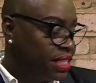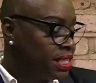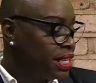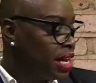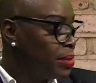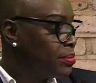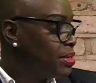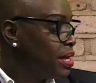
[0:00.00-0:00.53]
didn't
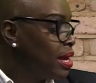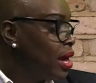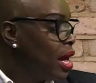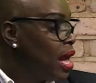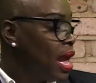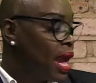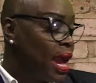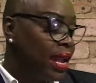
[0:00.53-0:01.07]
come down.
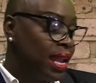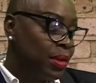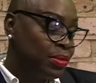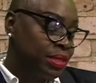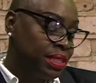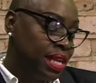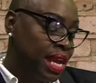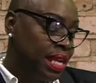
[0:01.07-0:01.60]
And I was
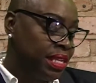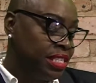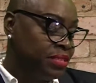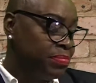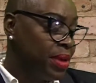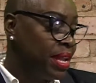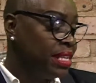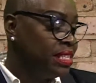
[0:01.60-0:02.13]
taking this
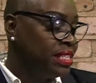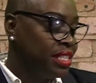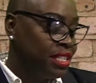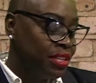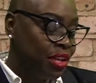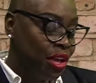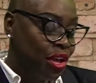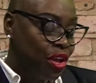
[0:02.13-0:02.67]

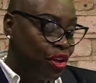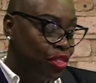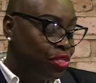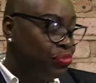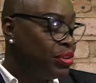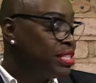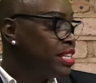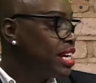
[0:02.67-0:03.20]
medicine
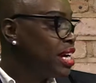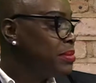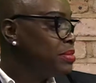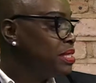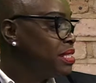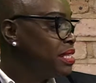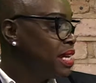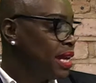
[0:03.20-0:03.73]
3 times
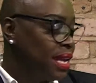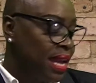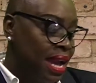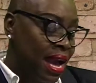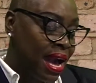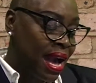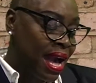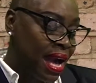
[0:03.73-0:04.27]
a day.
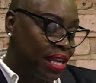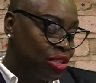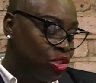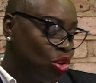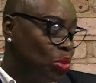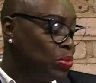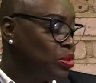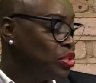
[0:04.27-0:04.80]

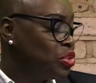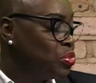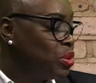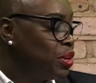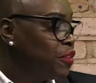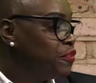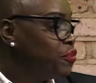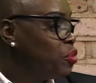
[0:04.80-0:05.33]
October the
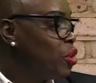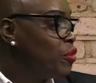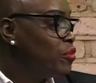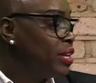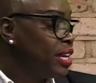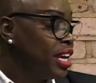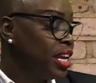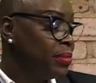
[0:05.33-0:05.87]
24th,
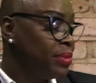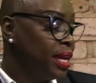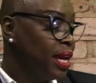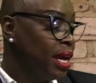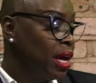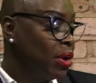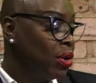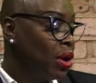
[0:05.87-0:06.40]
it came
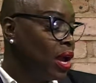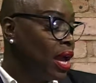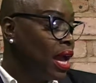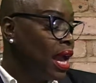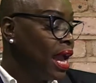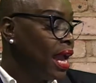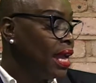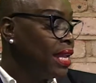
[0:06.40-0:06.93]
down,
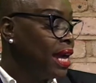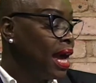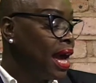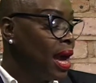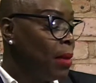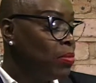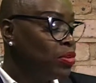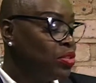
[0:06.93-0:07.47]
and
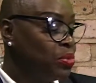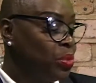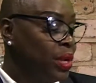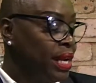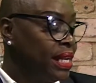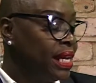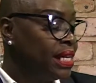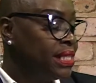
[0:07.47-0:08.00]
I was
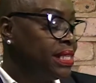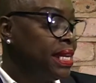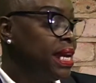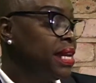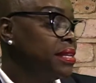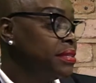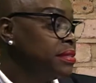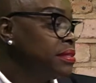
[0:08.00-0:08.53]
wearing a
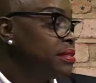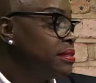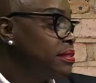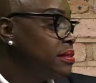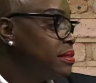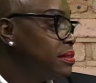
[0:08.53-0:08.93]
TENS